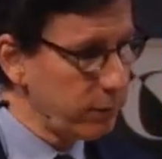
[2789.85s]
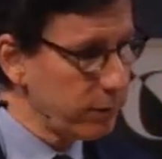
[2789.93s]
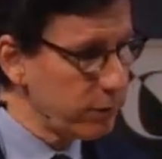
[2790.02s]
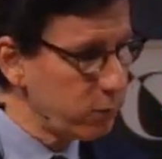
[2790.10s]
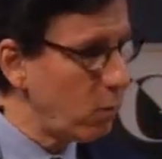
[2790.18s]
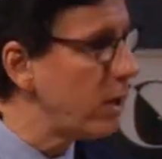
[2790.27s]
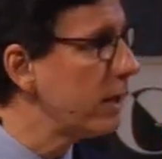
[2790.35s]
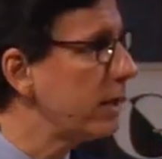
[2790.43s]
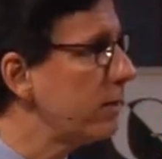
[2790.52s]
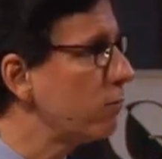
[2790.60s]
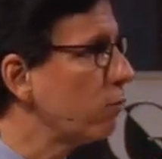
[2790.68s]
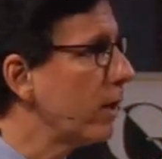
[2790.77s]
first wanted
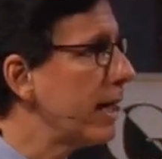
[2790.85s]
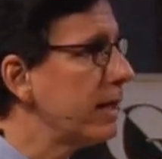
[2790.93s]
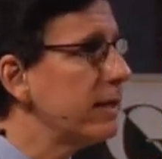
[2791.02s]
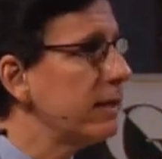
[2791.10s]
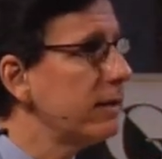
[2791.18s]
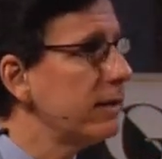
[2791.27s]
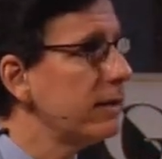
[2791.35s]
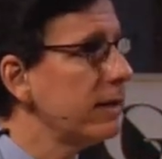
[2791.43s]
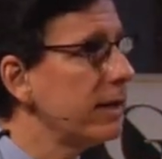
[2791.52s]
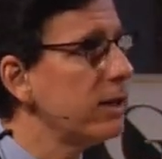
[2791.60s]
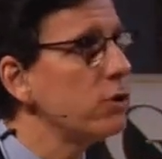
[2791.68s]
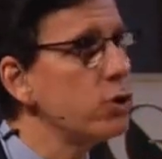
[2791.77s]
it read
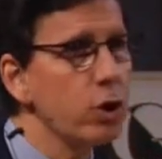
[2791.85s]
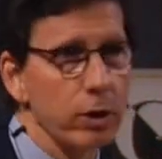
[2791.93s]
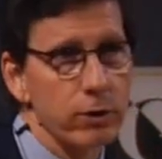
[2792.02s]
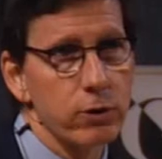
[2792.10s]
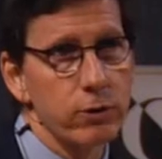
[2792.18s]
in a church.